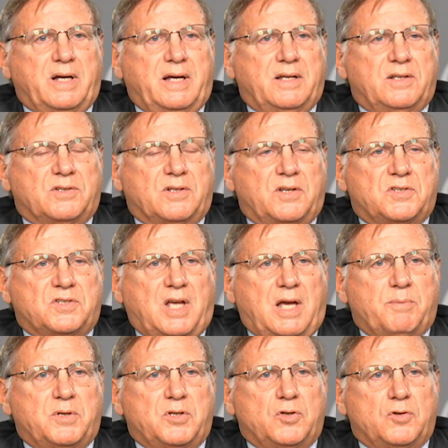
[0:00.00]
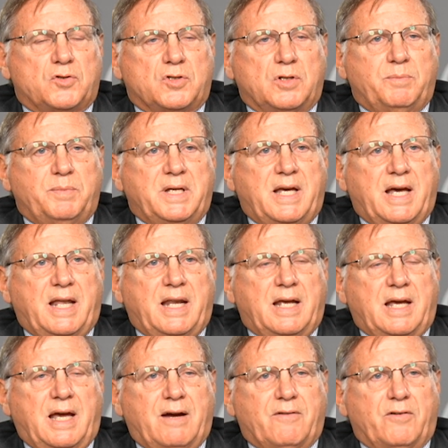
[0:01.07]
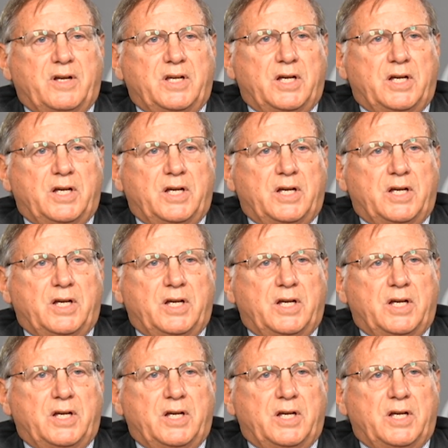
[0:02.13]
is a statement you should be getting every